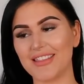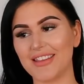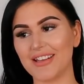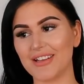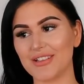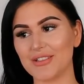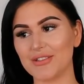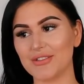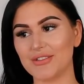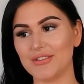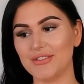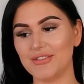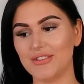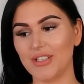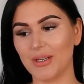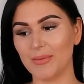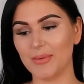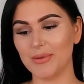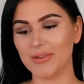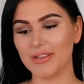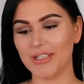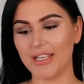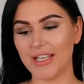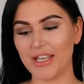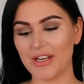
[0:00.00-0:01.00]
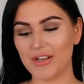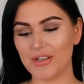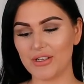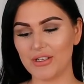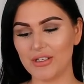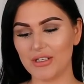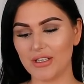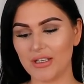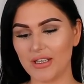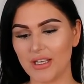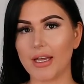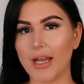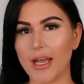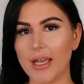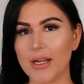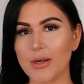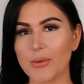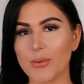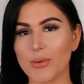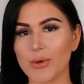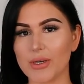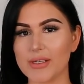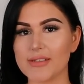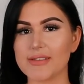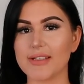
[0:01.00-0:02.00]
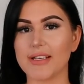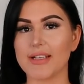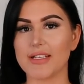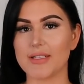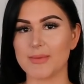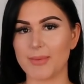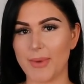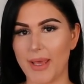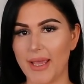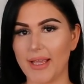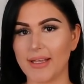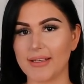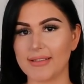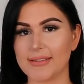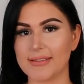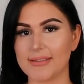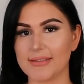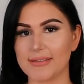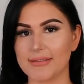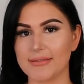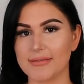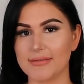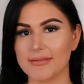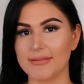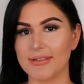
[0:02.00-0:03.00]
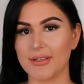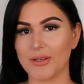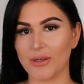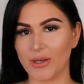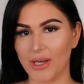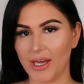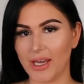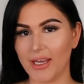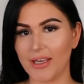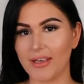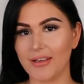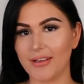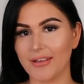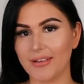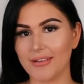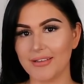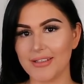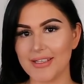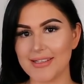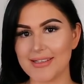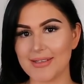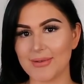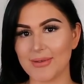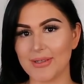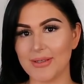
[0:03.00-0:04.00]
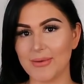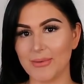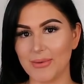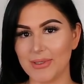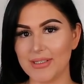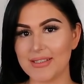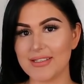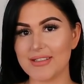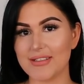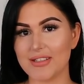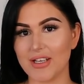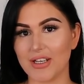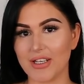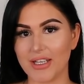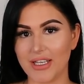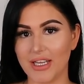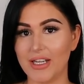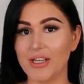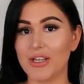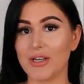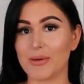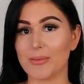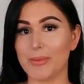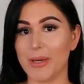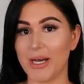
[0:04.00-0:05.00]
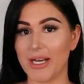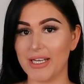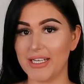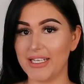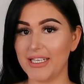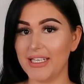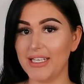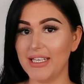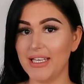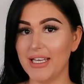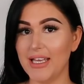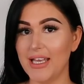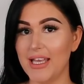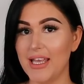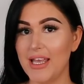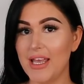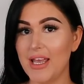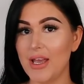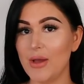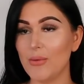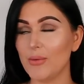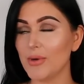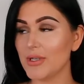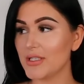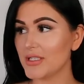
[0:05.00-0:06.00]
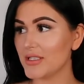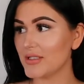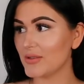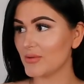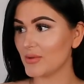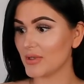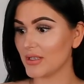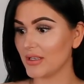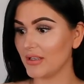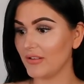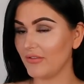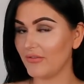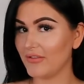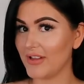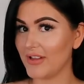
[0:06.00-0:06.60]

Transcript: that they're double layered kind of works like Spanx, okay? So it will suck in your body, which is really